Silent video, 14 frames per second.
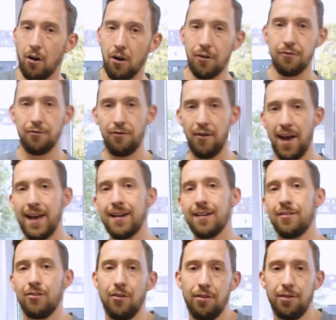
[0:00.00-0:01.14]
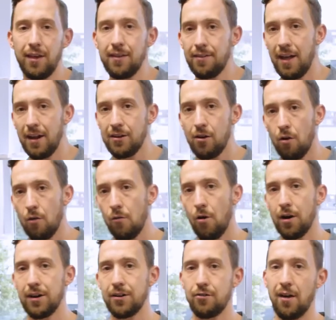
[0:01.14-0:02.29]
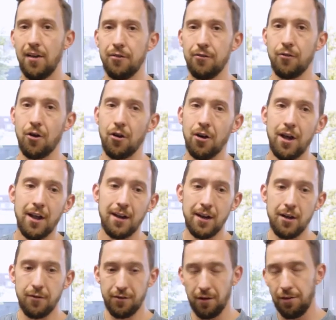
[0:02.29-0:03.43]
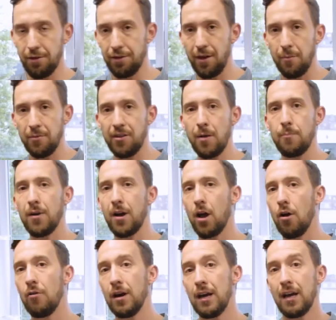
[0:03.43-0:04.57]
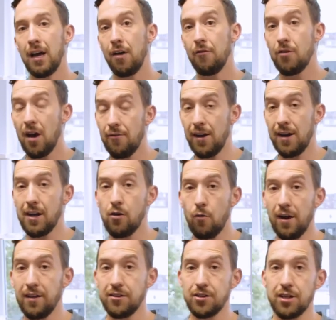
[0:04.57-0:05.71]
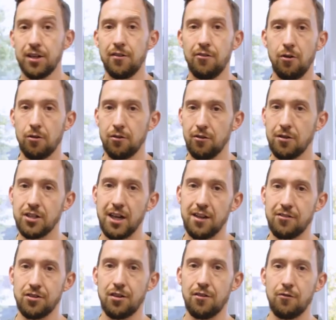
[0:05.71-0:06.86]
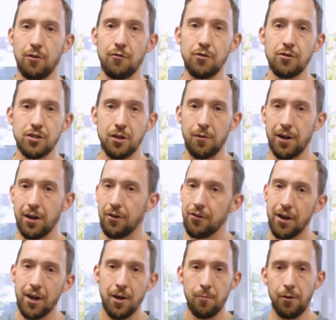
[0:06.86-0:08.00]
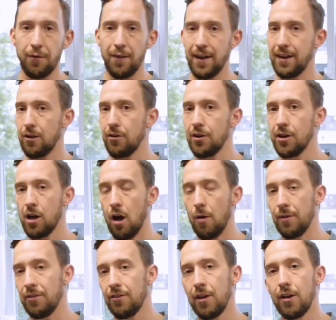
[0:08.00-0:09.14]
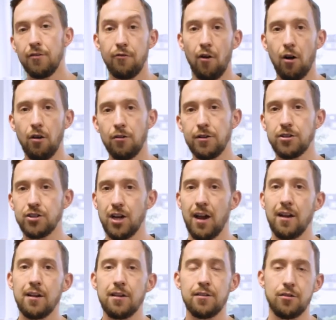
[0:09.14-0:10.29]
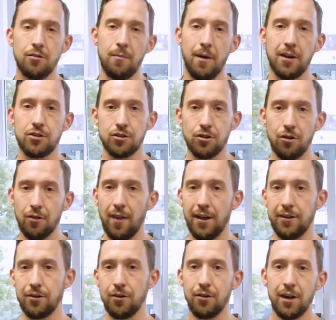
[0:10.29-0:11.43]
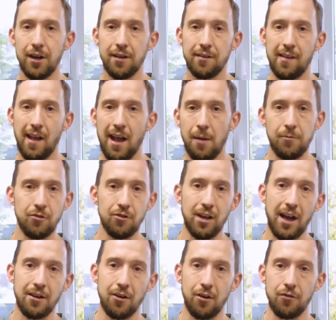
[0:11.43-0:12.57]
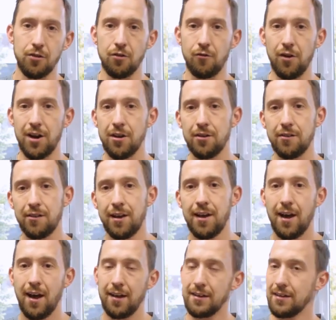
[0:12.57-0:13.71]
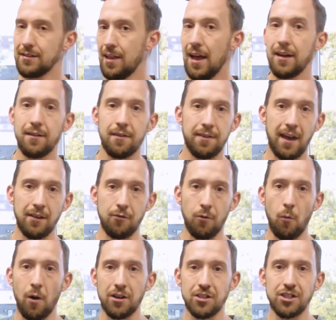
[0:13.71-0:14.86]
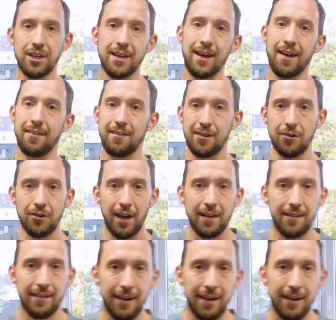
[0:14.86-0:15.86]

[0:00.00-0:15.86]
on fails, on things that go wrong in transfer, leave us a thumbs up below. If you have any questions or suggestions for future videos, put that down in the comments. Follow the channel to make sure that you stay up to date on new videos. And I say thanks for watching, and see you next